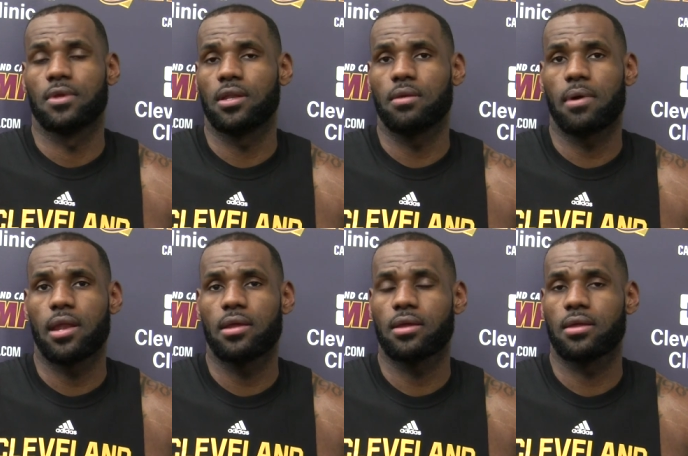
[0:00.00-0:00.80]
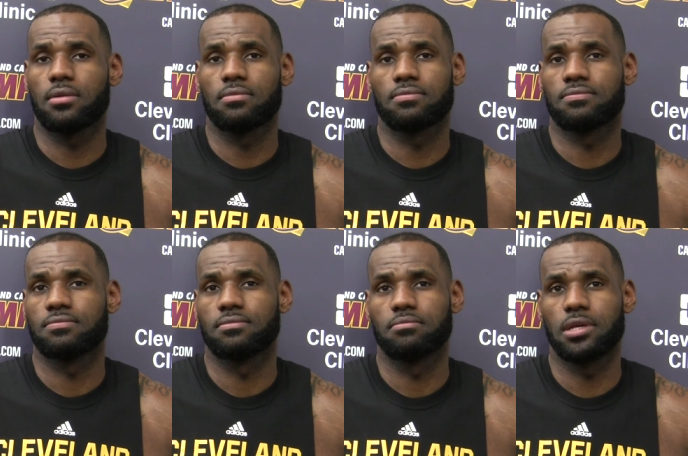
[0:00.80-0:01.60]
anybody can
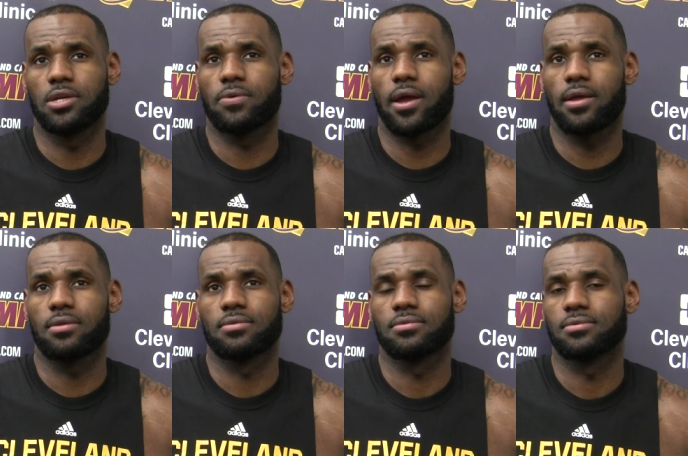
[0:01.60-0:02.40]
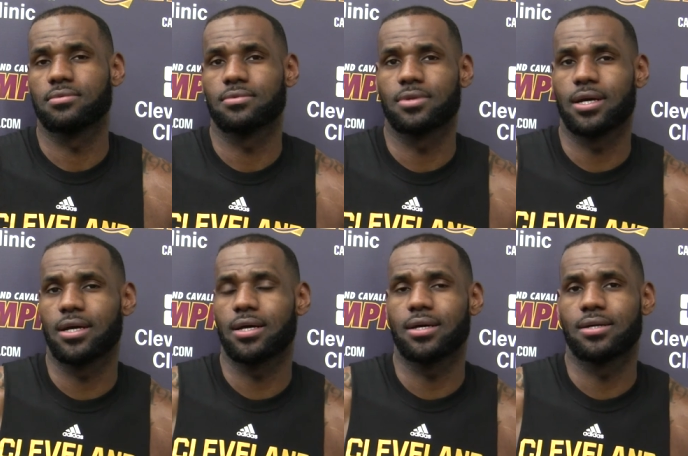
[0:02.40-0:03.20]
be great
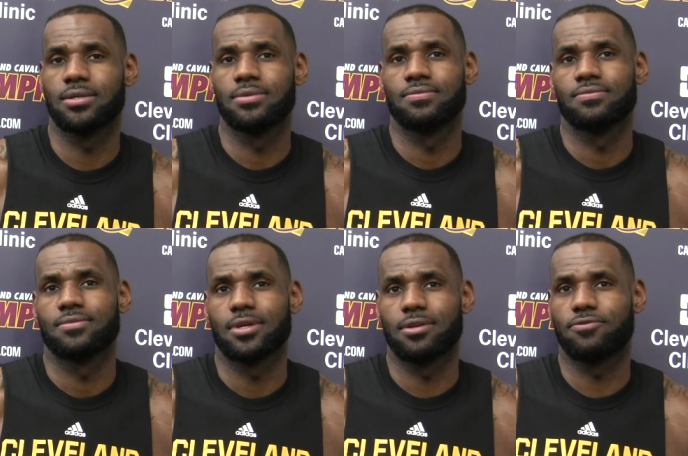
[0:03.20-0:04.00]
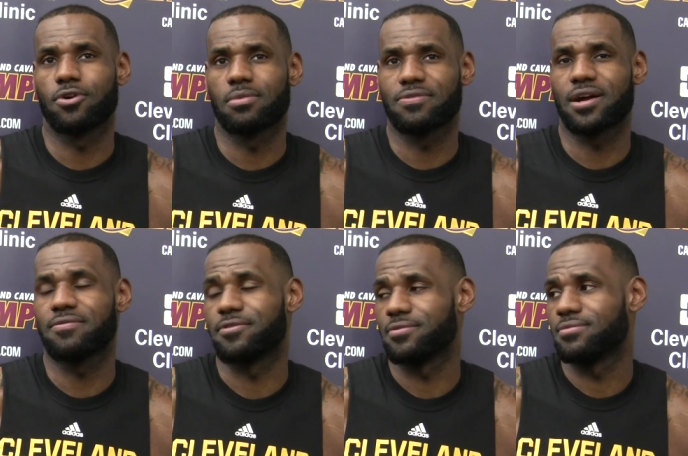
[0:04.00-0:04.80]
uh, in the form of
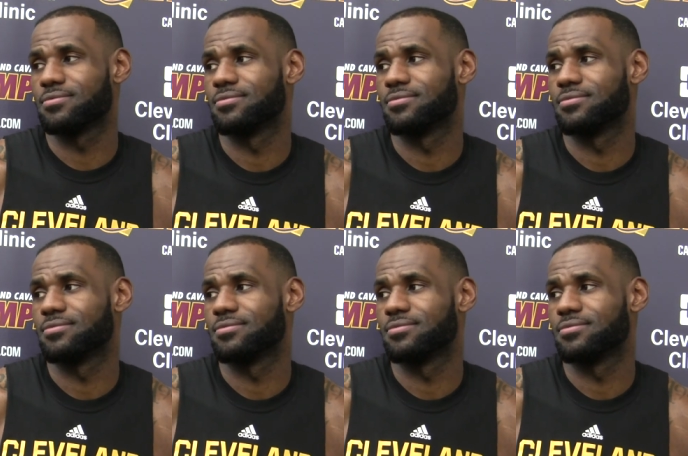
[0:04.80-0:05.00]
comfort.